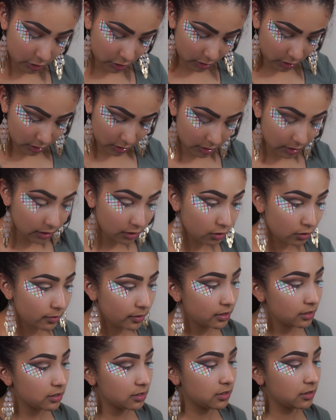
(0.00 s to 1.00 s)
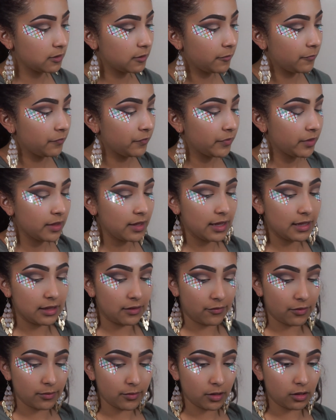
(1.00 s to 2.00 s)
just a little bit. And
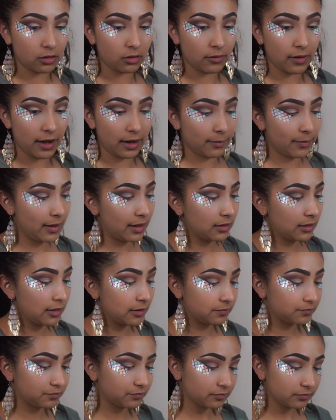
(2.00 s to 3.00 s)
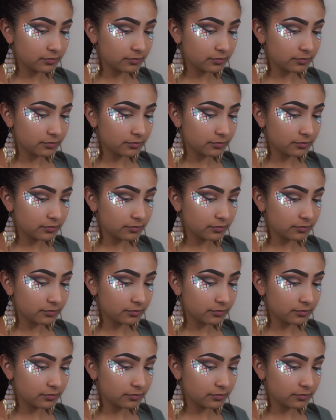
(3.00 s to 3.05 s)
then from the Lorac palette,